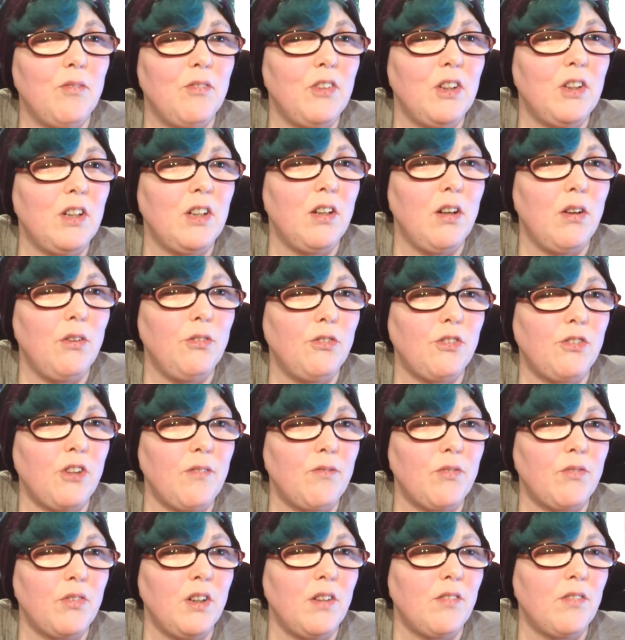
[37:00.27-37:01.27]
videos
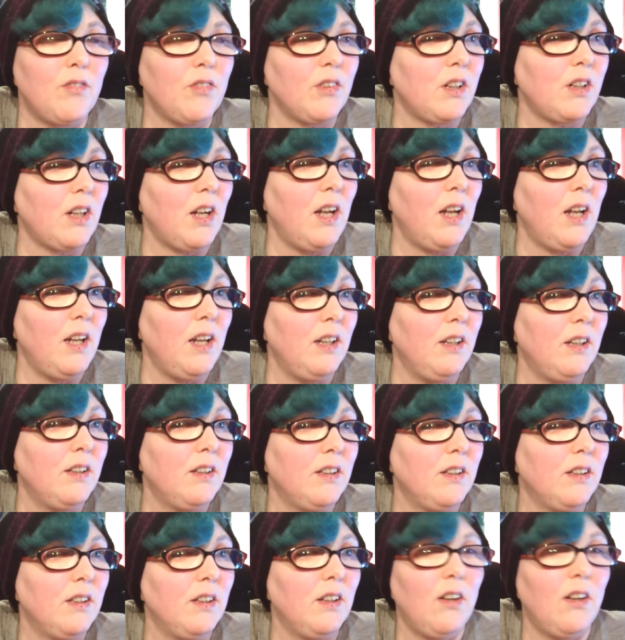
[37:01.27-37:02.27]
every other day.
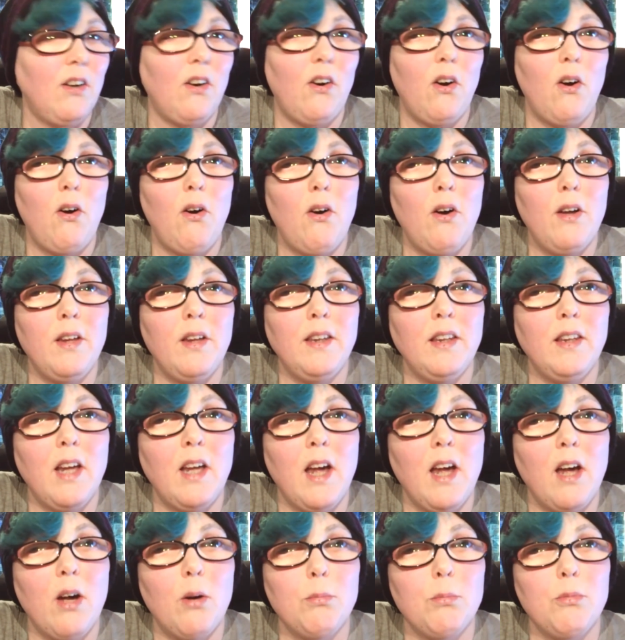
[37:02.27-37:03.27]
Hi,
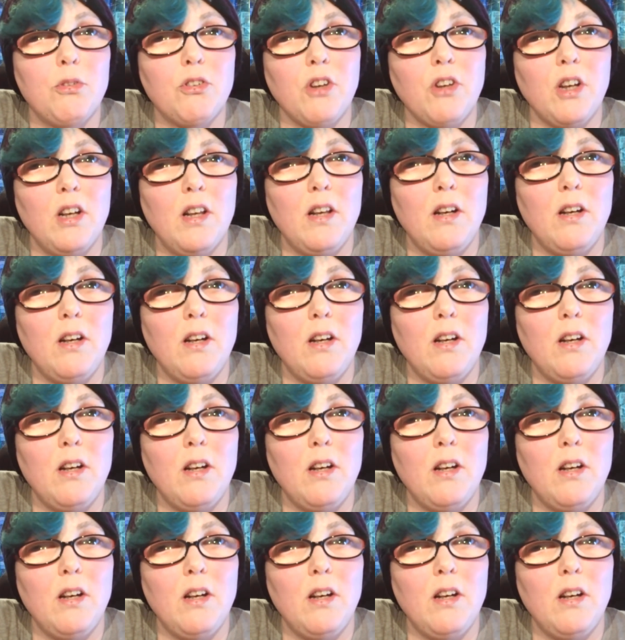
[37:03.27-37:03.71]
yeah, I'm still in